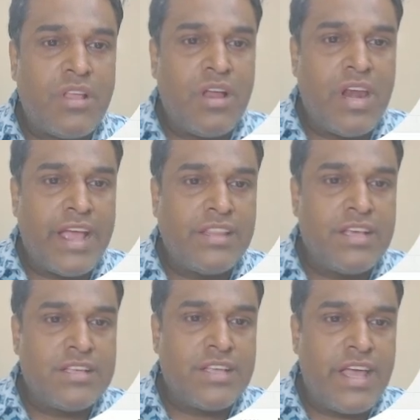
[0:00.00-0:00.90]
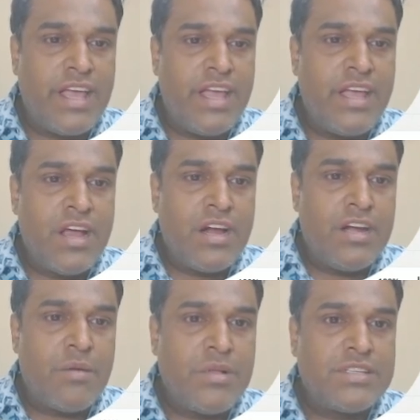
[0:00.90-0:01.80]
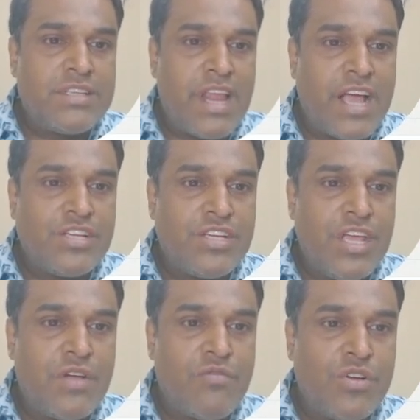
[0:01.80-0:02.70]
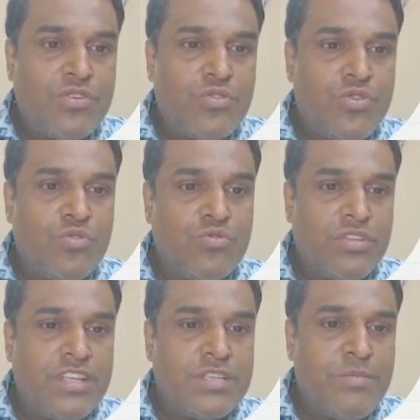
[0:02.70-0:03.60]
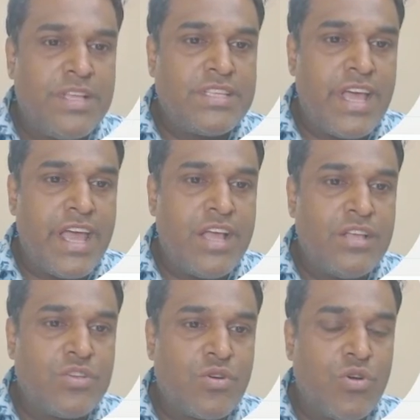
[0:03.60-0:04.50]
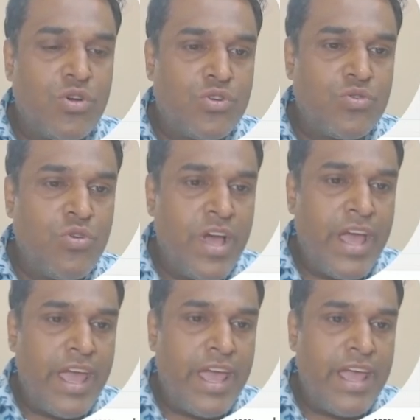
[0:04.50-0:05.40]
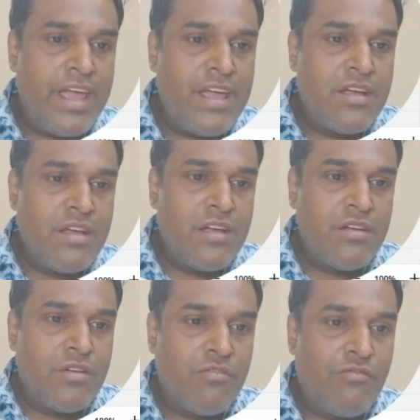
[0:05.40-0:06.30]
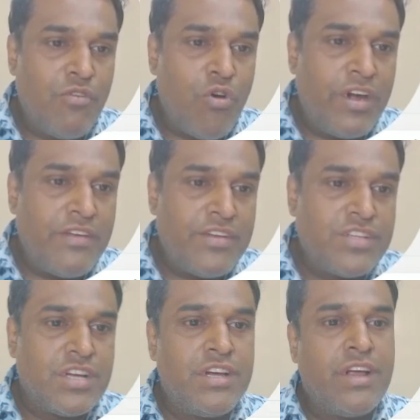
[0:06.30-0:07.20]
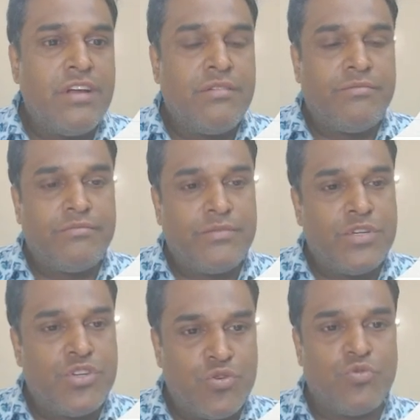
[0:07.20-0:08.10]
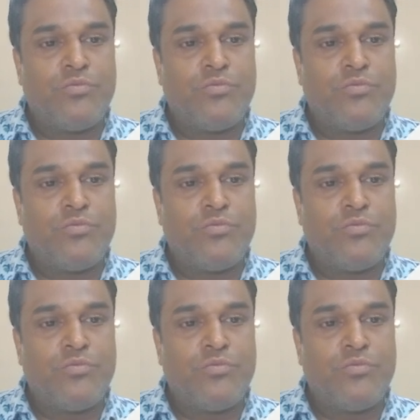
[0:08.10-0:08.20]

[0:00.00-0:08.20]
like this, a double slash equal to 2. So this means a is equal to a floor division 2,